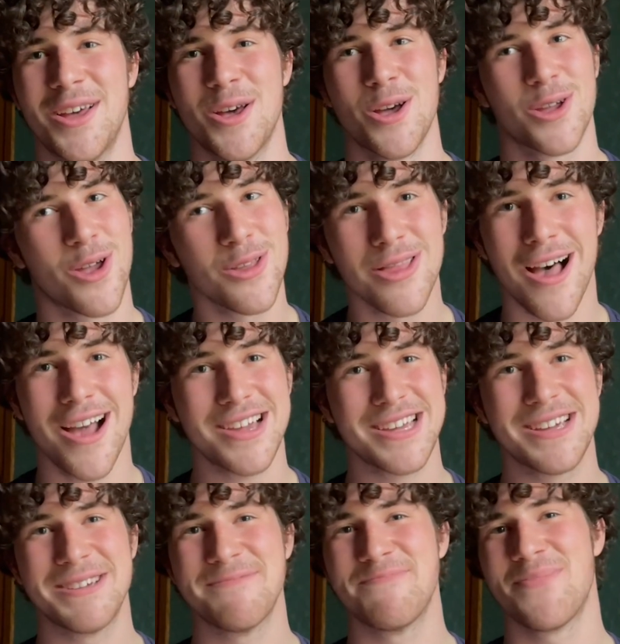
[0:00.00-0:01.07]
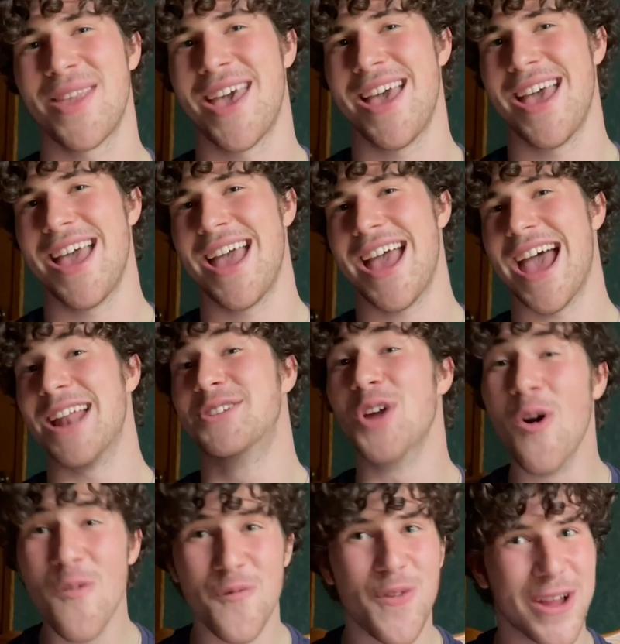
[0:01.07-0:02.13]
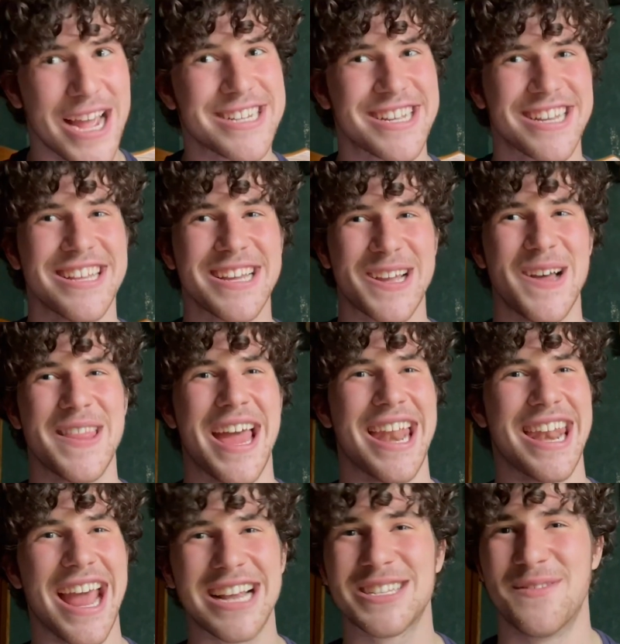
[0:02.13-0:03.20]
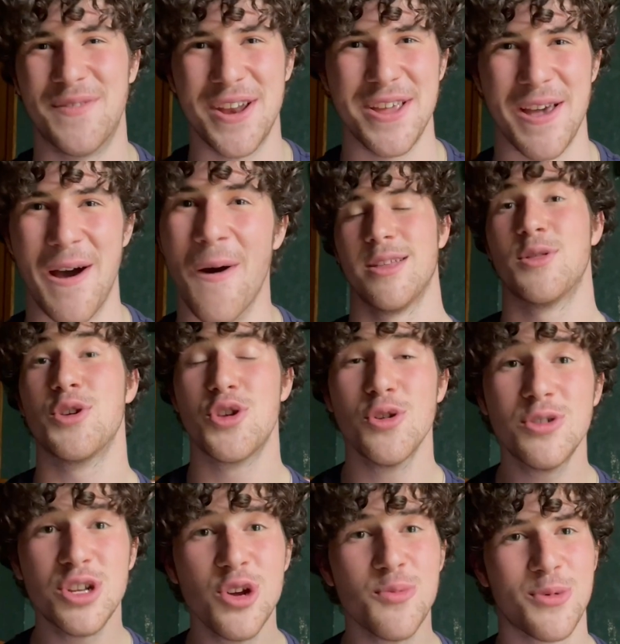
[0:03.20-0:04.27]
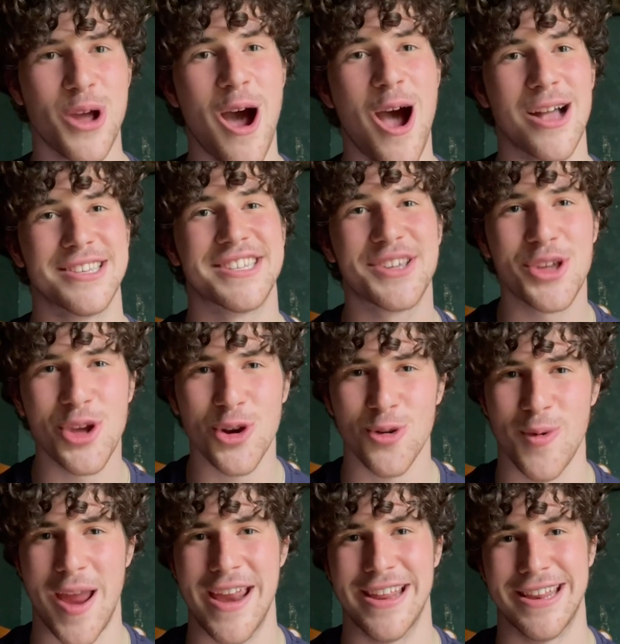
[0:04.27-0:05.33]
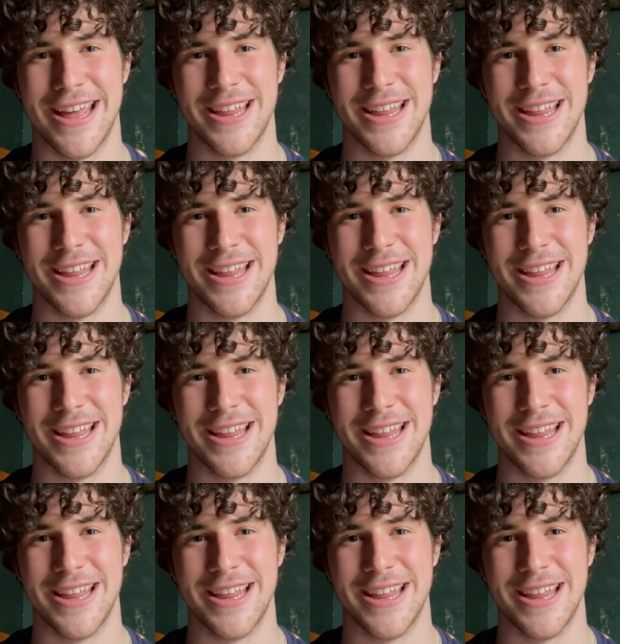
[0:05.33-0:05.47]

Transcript: Good luck, and don't forget to click on that next video. The YouTube gods curated it